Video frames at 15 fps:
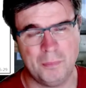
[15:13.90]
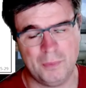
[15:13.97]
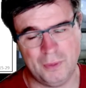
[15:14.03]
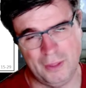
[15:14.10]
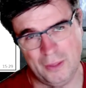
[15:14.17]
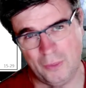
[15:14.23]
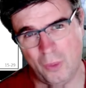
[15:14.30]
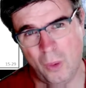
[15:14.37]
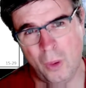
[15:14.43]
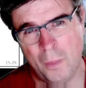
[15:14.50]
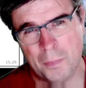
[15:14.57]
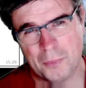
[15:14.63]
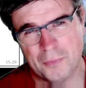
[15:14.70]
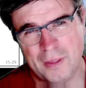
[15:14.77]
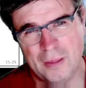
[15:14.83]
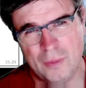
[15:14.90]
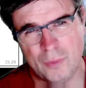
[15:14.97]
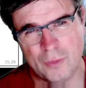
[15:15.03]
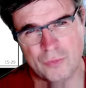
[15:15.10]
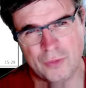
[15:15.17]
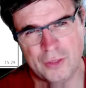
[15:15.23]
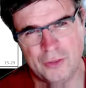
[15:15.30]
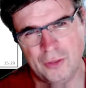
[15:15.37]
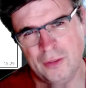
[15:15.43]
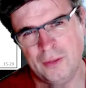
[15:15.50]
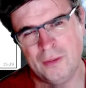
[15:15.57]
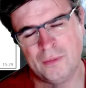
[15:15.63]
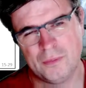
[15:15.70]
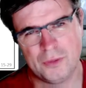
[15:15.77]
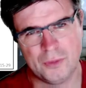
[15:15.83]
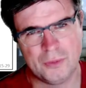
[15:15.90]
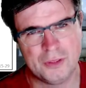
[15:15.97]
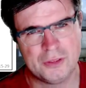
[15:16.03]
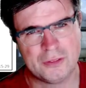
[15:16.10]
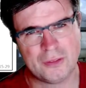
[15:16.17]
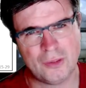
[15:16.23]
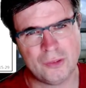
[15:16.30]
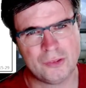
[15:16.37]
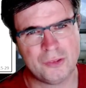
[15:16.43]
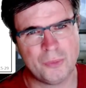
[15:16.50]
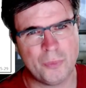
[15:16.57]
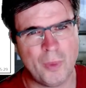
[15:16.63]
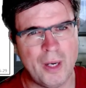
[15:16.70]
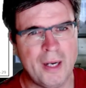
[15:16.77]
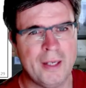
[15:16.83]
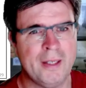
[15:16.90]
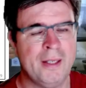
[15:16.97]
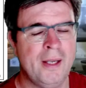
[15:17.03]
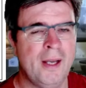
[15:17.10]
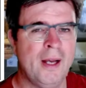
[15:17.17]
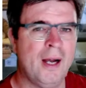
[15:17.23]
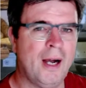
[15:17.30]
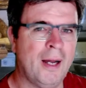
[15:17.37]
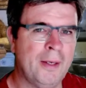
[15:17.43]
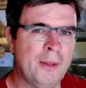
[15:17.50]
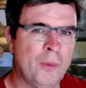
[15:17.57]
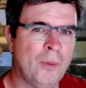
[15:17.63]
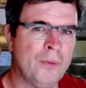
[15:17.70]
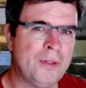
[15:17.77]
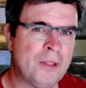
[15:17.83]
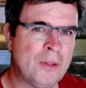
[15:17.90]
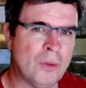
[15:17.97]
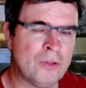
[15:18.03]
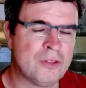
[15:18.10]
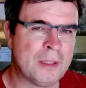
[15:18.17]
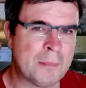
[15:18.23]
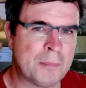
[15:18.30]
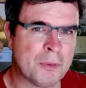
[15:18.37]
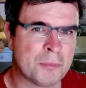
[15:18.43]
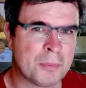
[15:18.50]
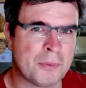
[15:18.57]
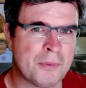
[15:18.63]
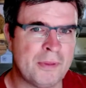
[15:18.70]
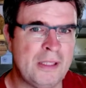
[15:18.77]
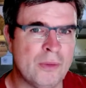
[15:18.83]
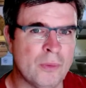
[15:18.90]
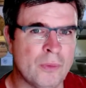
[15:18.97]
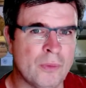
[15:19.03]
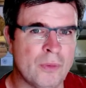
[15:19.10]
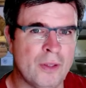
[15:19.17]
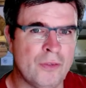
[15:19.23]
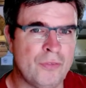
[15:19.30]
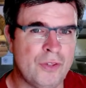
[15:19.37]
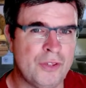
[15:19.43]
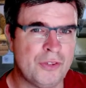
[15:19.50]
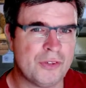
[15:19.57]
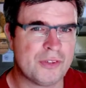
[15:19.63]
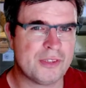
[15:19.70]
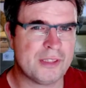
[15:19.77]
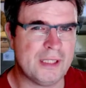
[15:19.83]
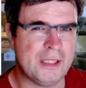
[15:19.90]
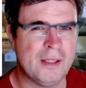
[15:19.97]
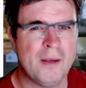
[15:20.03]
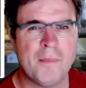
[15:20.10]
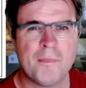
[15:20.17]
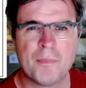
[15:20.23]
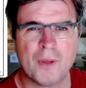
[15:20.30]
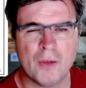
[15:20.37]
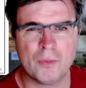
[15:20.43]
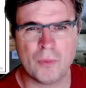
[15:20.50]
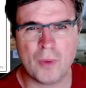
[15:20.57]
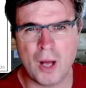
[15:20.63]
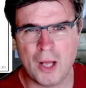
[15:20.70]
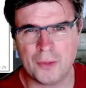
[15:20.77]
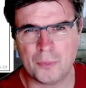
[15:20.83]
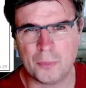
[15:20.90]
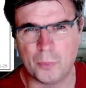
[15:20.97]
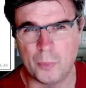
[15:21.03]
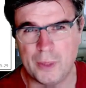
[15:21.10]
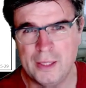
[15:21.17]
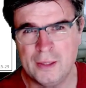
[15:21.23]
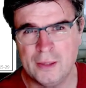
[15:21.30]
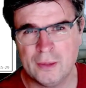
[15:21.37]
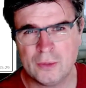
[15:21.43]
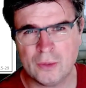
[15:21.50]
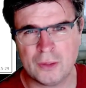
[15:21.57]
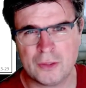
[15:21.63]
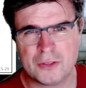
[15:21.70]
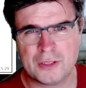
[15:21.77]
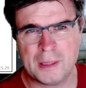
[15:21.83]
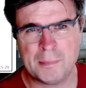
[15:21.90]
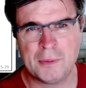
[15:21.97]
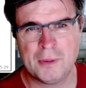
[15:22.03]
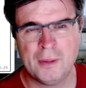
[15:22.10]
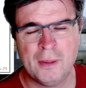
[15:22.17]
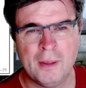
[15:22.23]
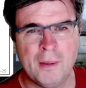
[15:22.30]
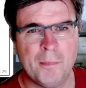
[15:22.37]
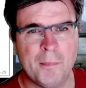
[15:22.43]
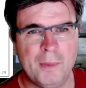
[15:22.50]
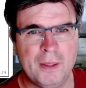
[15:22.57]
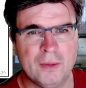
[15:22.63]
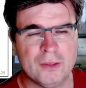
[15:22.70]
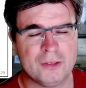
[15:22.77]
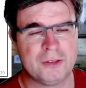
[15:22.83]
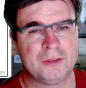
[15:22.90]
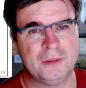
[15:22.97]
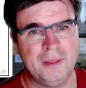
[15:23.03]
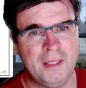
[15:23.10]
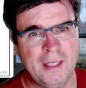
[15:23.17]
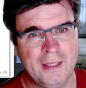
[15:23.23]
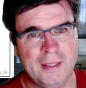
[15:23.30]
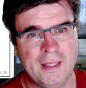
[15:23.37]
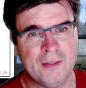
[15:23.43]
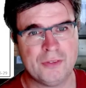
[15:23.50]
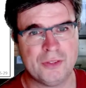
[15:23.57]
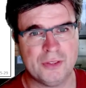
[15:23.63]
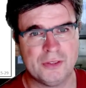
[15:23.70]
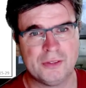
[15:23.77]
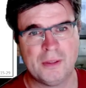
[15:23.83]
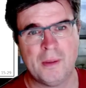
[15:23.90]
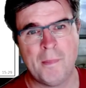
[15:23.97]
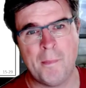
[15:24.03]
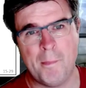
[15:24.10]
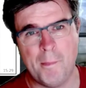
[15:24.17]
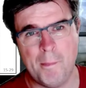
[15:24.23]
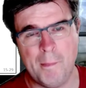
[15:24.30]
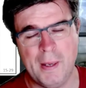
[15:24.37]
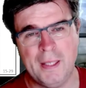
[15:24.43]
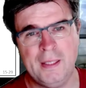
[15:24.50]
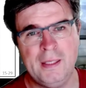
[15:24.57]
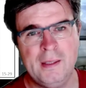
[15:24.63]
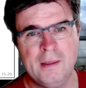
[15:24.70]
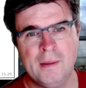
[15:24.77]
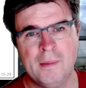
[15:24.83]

They're all Pareto efficient, so this is also why I call the concept of Pareto efficiency a rather weak concept, because it gives us many